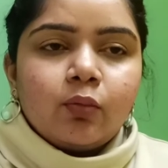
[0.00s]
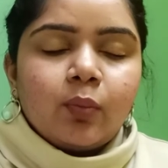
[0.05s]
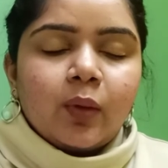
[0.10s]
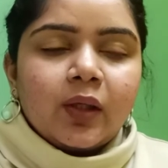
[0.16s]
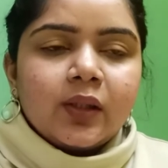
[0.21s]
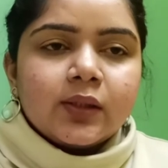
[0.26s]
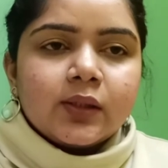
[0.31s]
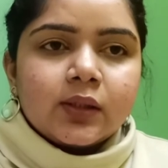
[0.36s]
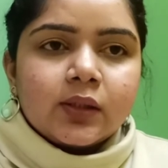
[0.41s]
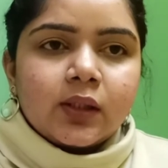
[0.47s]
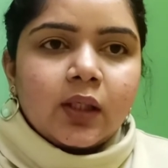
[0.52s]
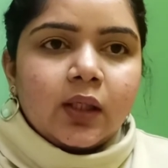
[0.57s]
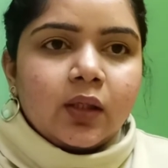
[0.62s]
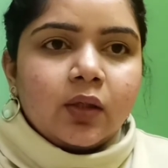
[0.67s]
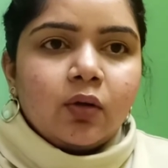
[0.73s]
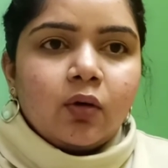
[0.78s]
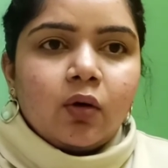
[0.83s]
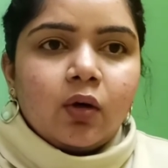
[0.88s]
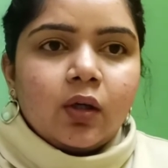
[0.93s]
my skin
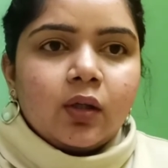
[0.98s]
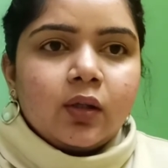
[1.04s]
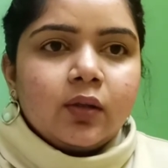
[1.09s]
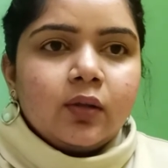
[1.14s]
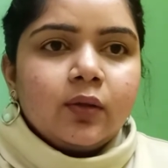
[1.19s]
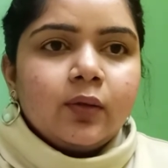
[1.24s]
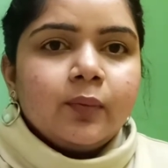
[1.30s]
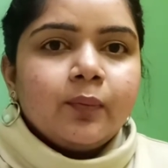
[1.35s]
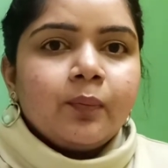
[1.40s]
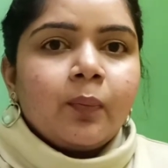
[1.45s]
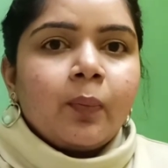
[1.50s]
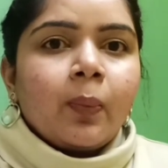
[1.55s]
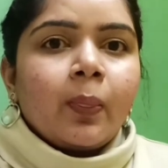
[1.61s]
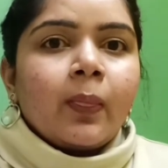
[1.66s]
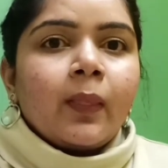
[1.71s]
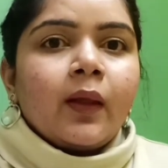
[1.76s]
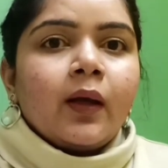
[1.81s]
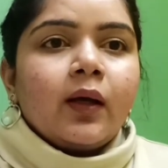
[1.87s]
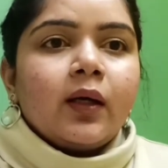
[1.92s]
or
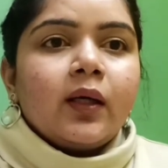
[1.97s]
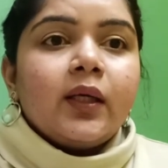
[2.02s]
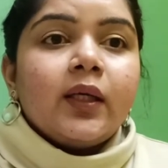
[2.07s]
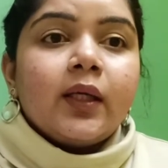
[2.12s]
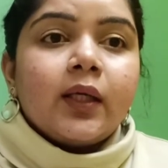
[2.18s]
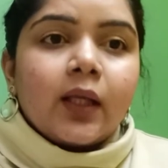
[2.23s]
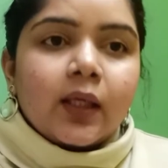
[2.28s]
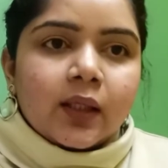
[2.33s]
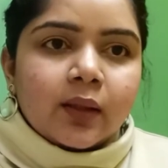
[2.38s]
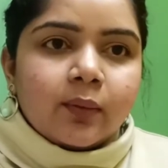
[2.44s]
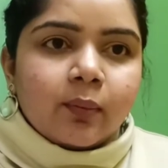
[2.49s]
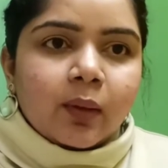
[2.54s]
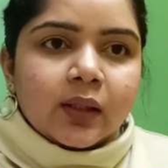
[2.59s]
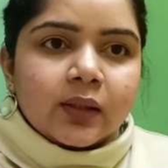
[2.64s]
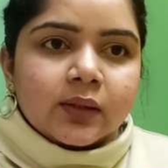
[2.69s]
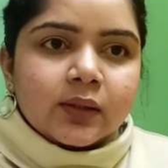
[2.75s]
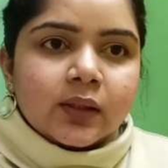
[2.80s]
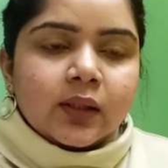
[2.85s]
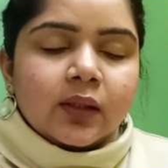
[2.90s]
irritated my
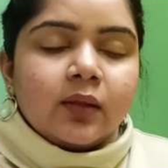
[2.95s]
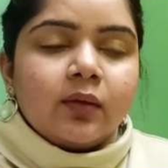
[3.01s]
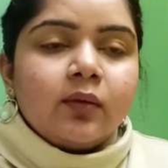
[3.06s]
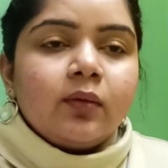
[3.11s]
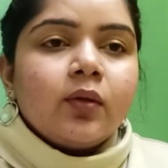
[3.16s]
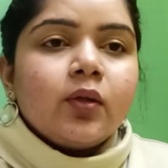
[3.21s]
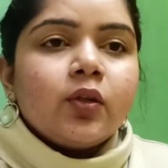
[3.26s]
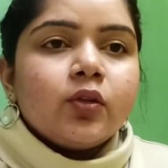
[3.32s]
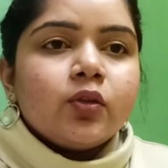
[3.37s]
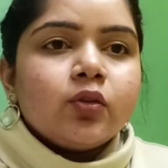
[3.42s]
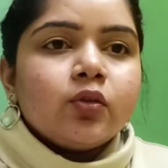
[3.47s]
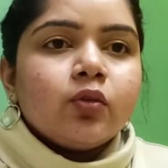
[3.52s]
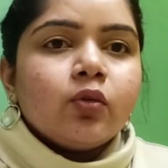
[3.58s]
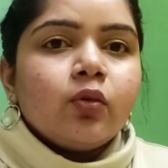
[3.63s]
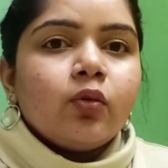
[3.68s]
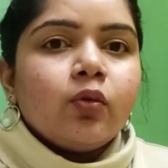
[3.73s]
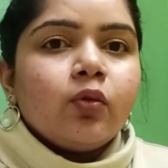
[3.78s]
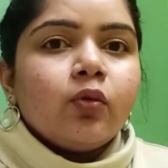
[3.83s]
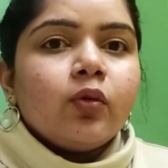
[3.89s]
skin. So
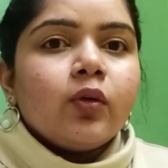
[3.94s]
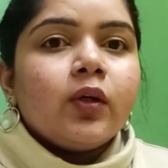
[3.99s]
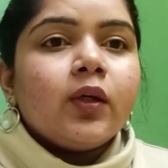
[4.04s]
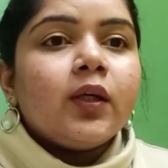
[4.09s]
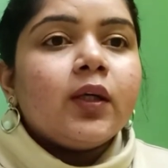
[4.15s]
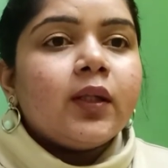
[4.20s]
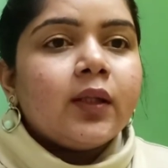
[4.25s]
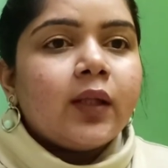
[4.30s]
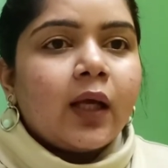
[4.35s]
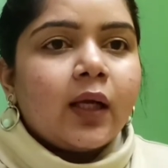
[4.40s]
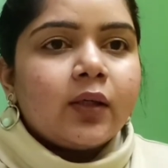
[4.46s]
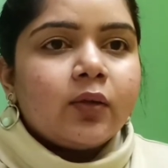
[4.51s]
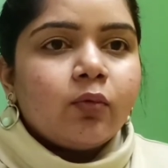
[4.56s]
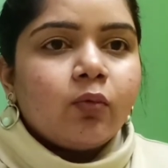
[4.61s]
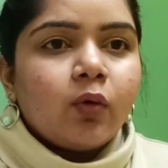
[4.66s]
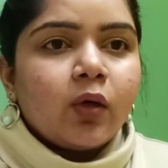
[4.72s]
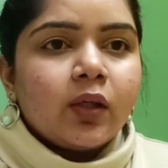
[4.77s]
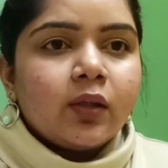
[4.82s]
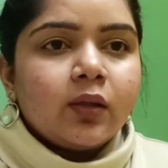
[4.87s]
that
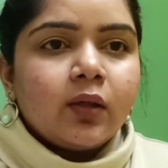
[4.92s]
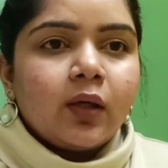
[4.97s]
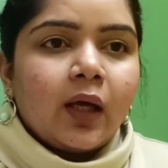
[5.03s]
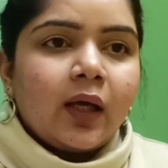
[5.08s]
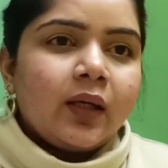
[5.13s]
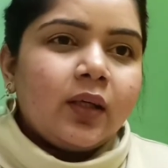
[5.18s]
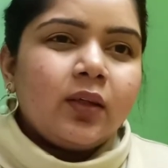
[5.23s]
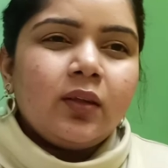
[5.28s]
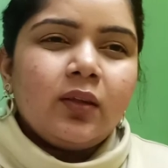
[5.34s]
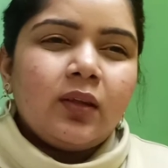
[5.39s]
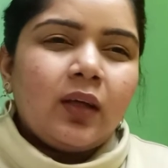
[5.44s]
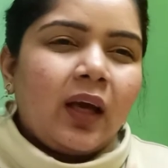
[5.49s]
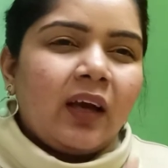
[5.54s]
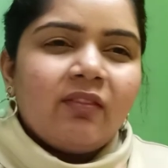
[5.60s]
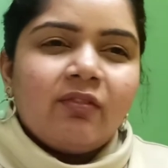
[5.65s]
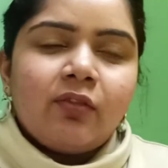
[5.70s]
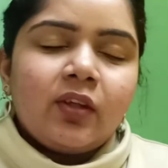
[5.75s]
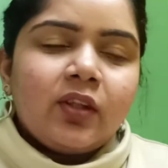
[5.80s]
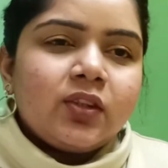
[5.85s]
one I
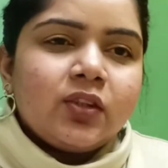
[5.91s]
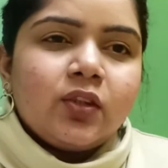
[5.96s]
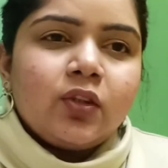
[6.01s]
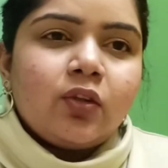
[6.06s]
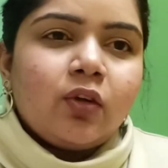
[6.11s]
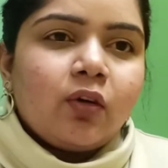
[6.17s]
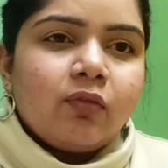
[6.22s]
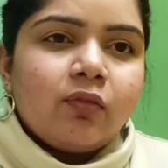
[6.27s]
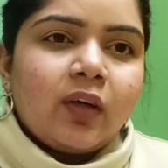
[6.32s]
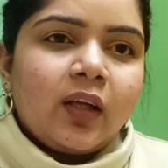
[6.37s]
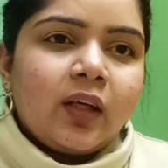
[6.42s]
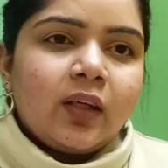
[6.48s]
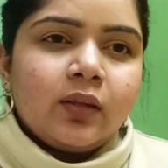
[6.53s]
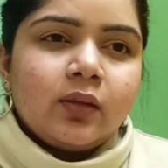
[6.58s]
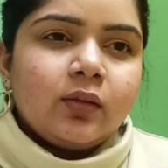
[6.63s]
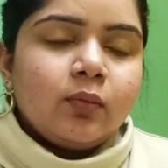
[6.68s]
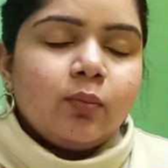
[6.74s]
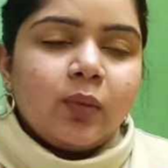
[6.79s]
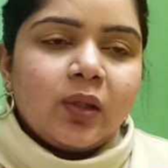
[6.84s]
have finished it off like
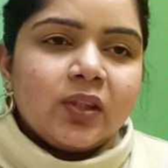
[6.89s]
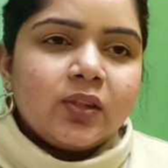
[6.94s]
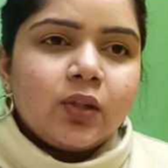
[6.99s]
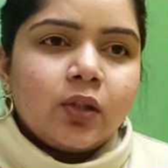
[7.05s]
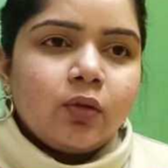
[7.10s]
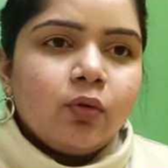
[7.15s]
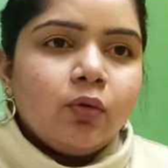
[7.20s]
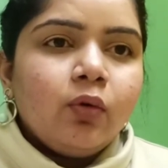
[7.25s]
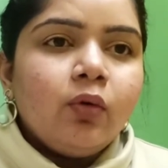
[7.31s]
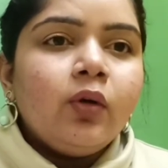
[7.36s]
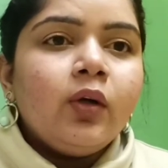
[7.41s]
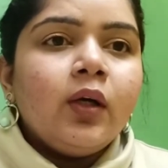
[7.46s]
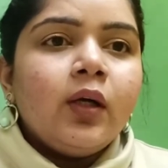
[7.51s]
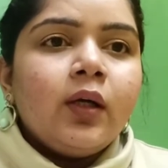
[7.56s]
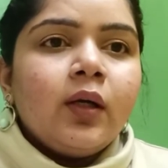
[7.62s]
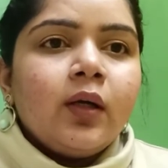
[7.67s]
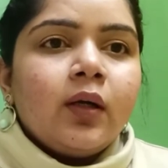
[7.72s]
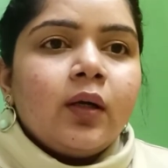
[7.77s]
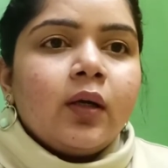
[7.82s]
months ago,
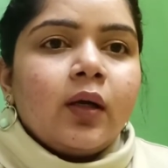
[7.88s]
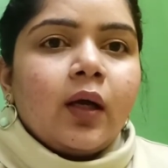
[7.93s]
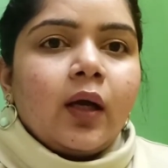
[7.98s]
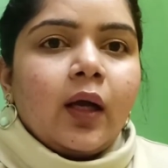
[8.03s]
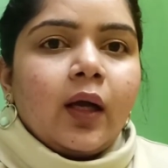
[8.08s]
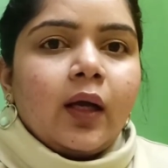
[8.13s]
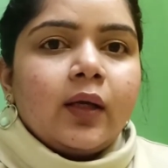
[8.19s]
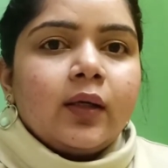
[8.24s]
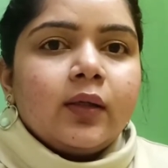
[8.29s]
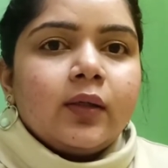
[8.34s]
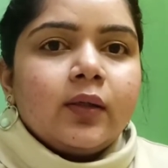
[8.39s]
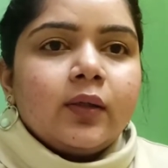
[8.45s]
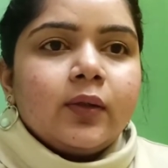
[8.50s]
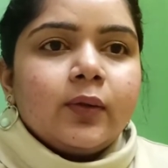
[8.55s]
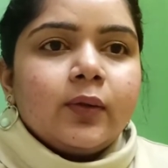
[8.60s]
and